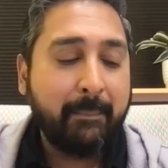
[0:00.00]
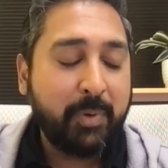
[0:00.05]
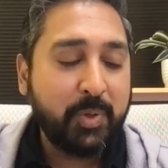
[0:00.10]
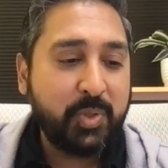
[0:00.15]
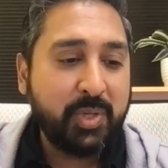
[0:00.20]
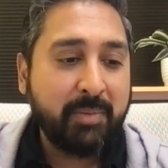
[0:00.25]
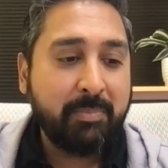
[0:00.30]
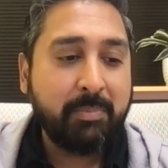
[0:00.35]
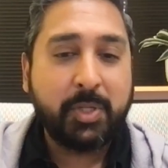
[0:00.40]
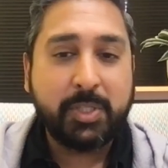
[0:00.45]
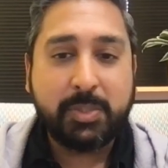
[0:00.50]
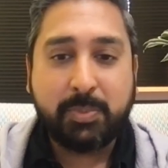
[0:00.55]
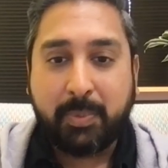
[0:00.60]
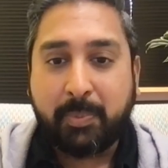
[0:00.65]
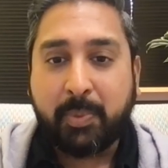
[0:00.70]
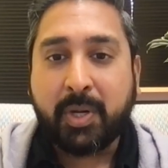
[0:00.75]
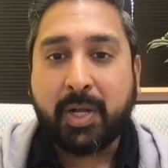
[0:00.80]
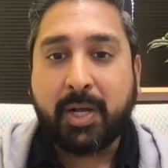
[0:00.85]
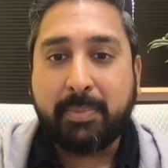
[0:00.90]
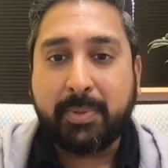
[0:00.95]
When you have multiple
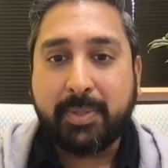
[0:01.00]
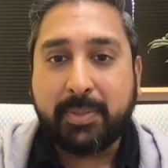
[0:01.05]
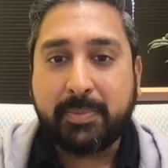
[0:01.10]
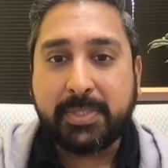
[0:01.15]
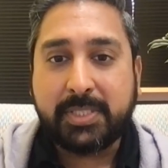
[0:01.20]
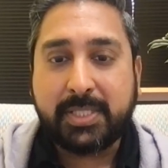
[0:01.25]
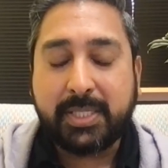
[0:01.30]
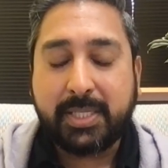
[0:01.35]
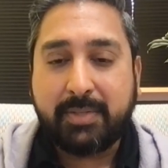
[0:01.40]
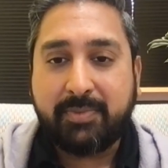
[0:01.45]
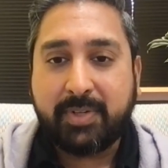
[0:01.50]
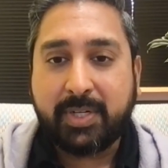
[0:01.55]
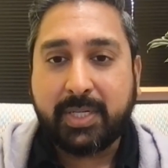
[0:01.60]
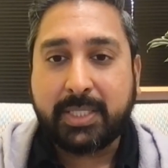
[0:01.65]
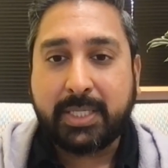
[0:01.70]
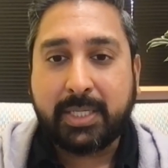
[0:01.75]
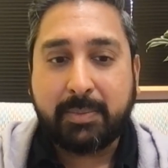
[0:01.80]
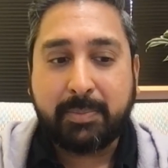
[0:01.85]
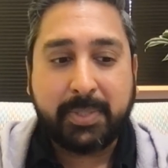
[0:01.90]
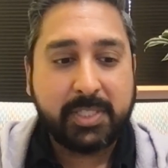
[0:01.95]
problems and very
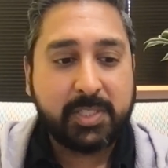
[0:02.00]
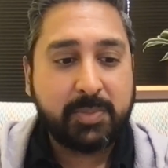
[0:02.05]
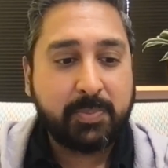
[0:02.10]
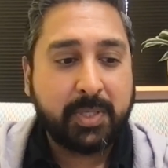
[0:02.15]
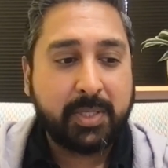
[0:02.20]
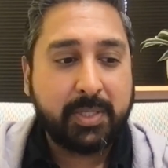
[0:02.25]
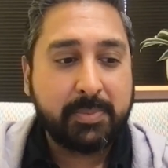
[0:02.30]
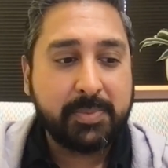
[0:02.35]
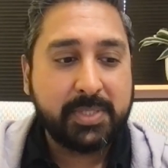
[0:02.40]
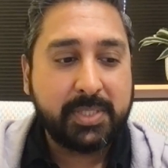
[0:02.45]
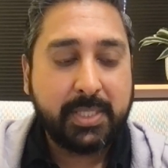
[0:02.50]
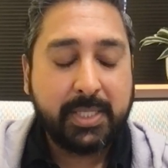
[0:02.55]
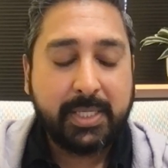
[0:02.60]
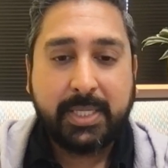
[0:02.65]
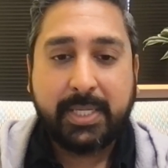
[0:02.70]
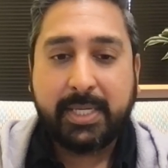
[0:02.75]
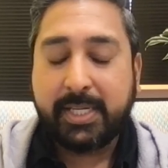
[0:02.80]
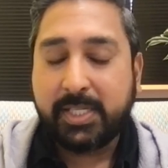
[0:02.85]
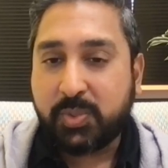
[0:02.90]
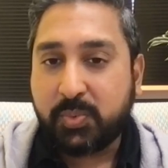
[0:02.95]
complex problems,
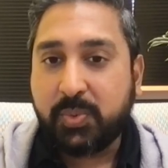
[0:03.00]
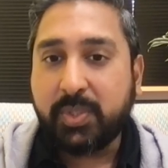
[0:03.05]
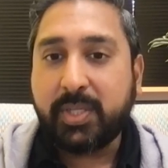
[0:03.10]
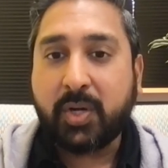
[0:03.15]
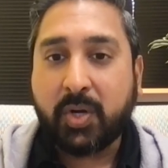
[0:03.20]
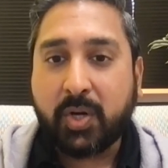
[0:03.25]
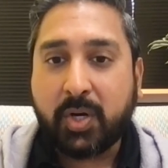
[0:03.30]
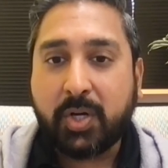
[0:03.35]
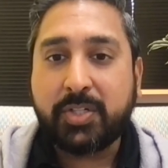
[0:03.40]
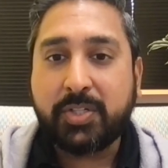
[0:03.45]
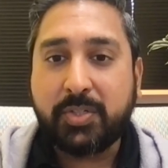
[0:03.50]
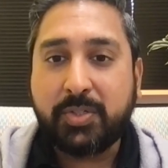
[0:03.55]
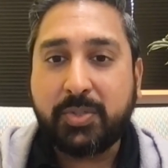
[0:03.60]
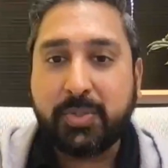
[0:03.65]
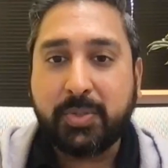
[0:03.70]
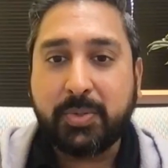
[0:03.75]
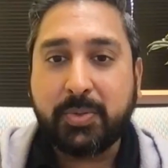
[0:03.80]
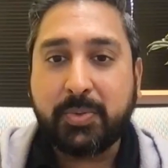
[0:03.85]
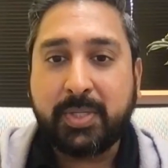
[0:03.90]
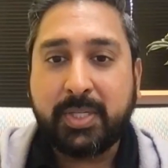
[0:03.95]
it's really hard to
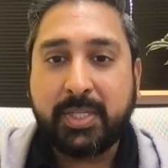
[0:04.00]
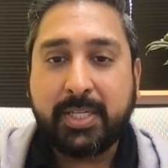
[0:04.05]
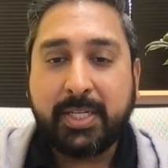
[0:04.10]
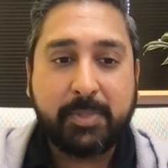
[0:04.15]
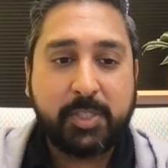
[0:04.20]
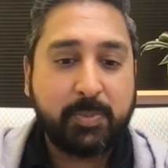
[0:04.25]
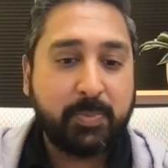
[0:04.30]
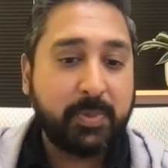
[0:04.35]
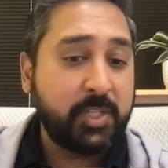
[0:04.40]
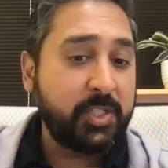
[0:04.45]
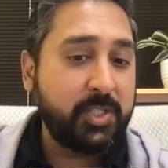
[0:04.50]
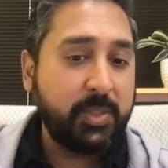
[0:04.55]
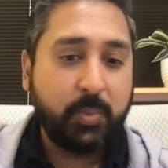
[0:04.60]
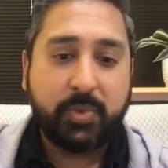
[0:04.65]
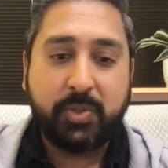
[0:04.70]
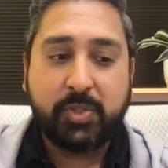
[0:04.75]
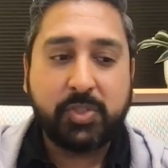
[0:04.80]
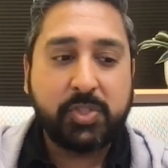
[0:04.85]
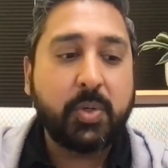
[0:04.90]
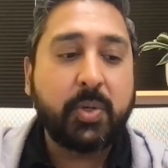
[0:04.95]
do, especially when
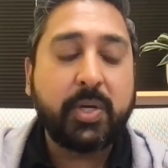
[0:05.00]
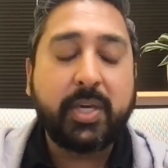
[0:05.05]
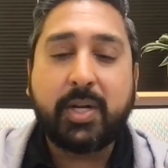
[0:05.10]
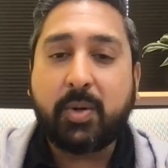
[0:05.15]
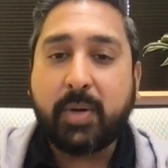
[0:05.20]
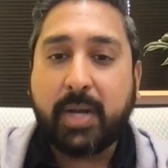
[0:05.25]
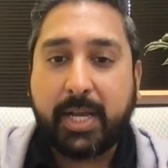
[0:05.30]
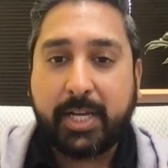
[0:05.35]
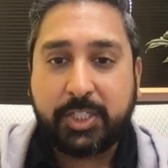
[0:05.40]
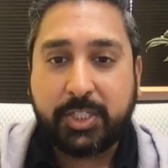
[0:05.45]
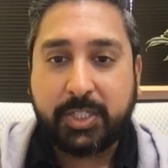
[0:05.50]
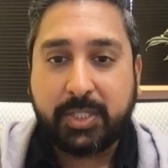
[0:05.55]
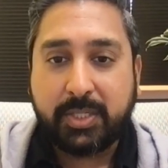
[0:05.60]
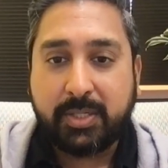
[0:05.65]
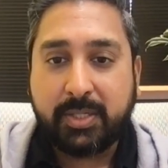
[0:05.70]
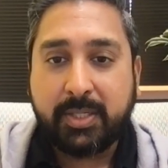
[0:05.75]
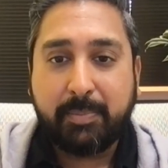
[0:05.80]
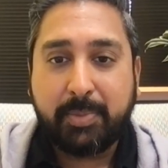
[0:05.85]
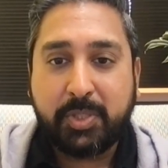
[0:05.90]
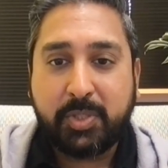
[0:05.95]
there's no interaction
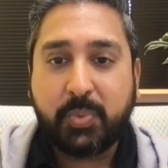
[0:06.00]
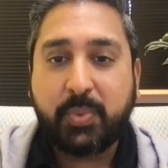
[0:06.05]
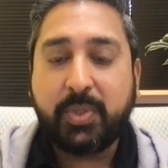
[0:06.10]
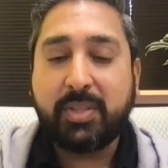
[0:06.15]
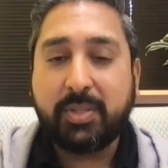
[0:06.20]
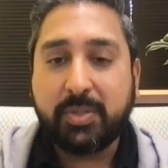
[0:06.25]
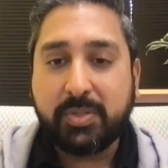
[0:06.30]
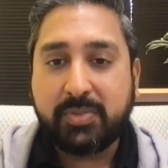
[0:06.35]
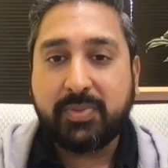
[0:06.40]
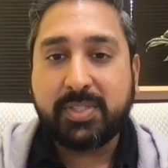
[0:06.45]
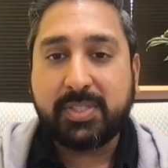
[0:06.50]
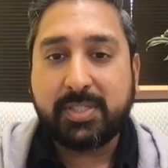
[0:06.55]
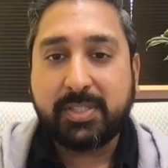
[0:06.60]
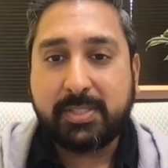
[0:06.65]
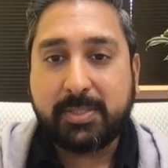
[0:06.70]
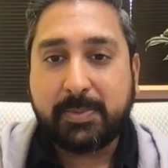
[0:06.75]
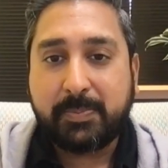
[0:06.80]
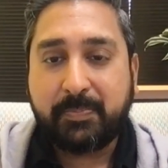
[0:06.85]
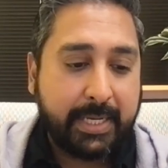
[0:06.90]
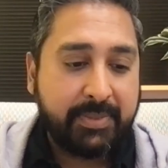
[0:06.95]
between those
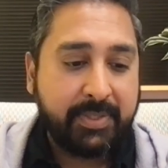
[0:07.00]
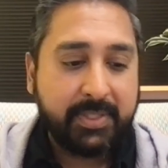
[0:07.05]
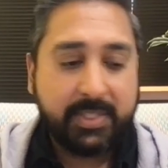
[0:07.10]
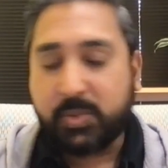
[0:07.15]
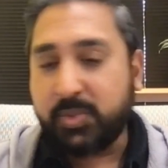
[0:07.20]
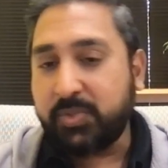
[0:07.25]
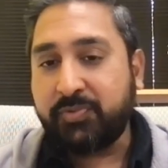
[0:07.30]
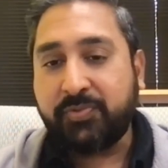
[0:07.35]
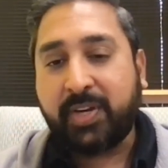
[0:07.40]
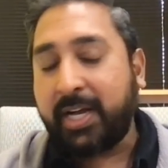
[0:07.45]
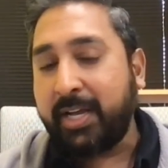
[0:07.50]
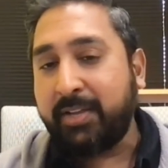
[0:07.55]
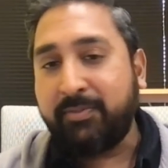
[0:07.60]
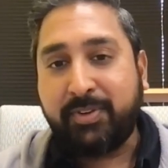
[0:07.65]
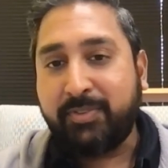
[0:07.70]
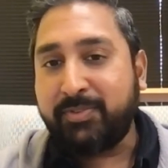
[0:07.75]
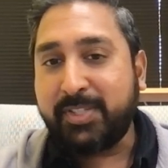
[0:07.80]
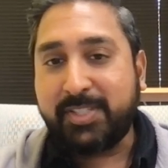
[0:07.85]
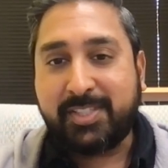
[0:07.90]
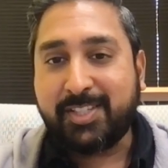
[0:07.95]
visits. I think this was fine
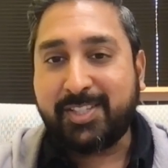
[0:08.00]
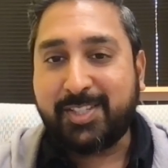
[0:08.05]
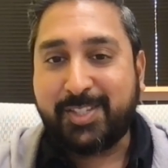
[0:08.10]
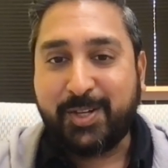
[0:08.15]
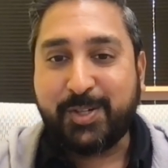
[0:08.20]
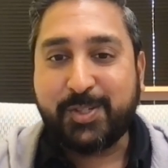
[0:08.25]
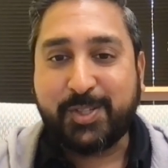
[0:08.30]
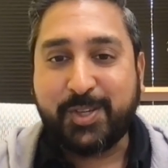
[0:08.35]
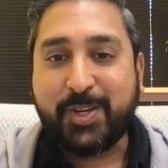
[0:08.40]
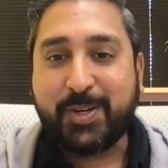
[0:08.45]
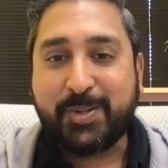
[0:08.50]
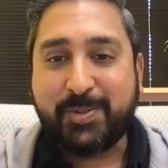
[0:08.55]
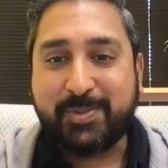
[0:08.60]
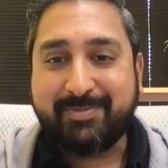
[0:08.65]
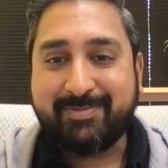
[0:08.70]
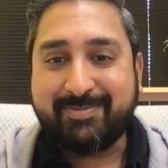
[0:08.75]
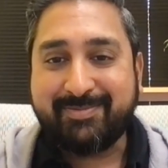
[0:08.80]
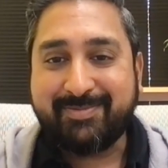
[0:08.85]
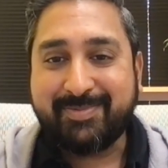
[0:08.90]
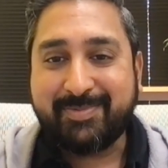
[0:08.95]
50, 60 years ago,
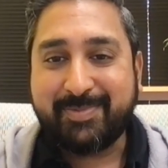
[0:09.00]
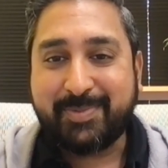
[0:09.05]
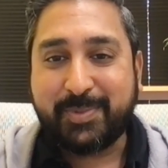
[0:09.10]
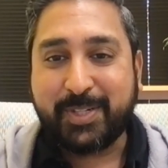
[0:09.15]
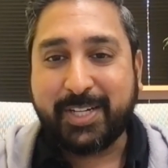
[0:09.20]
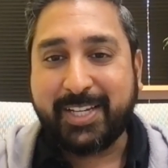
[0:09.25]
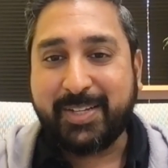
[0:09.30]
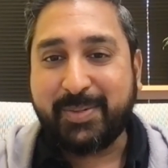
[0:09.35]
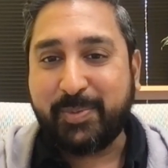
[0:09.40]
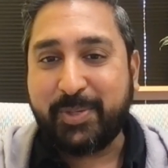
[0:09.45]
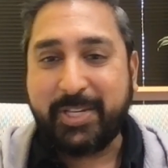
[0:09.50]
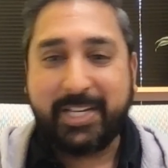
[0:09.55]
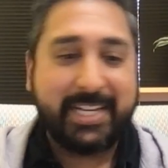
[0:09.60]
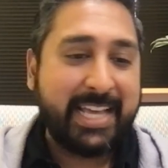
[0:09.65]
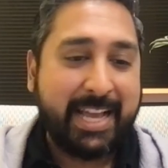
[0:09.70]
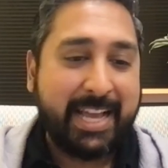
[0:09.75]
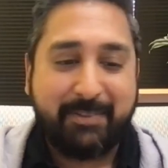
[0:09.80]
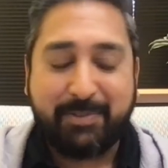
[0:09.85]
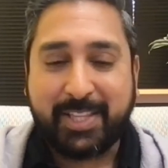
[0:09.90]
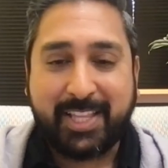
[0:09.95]
right? We didn't
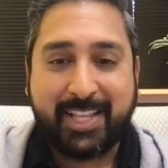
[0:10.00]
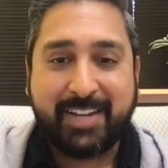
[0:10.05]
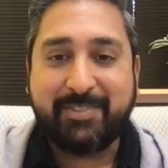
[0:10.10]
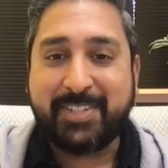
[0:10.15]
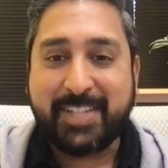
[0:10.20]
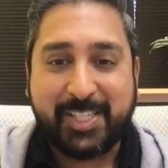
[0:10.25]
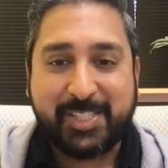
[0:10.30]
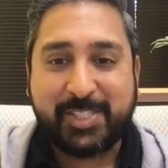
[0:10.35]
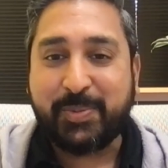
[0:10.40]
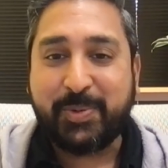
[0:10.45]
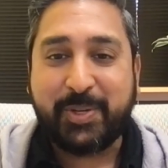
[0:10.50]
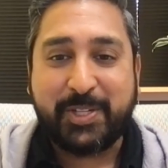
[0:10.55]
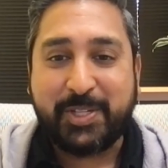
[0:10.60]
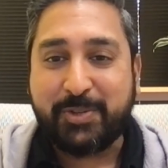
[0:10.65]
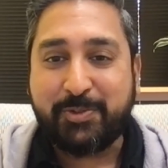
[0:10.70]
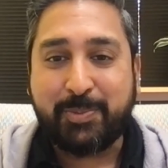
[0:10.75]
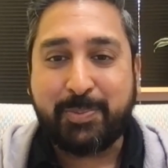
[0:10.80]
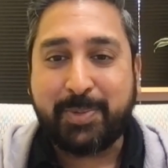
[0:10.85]
have a lot of testing we could do for